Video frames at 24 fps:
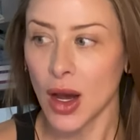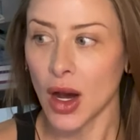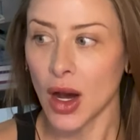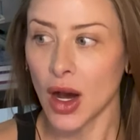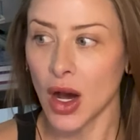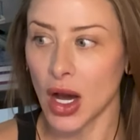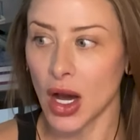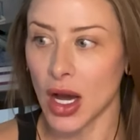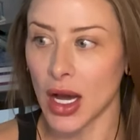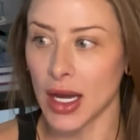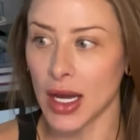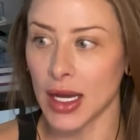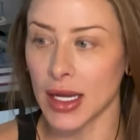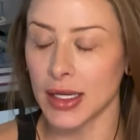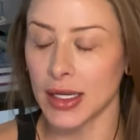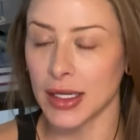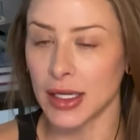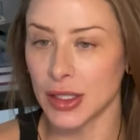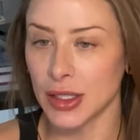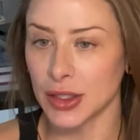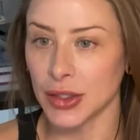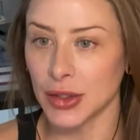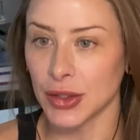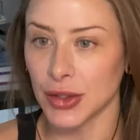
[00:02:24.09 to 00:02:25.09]
on
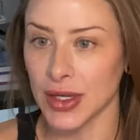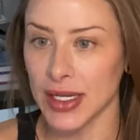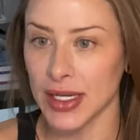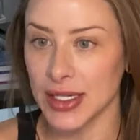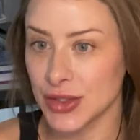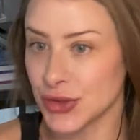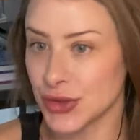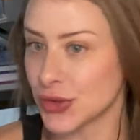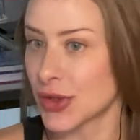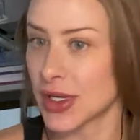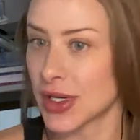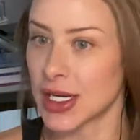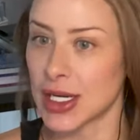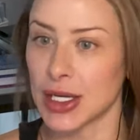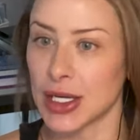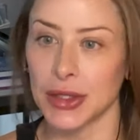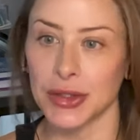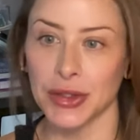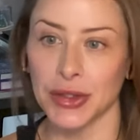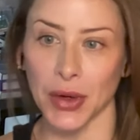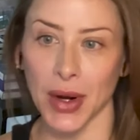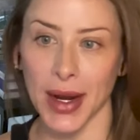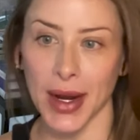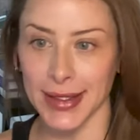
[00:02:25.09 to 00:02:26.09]
your history,
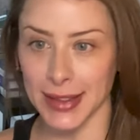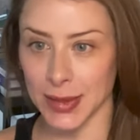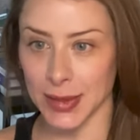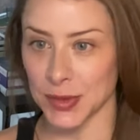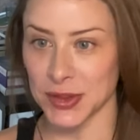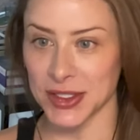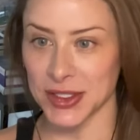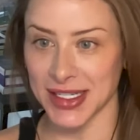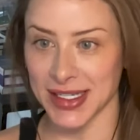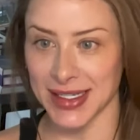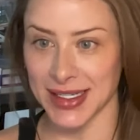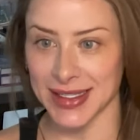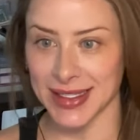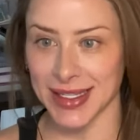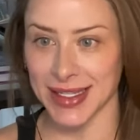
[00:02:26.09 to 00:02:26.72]
your expertise,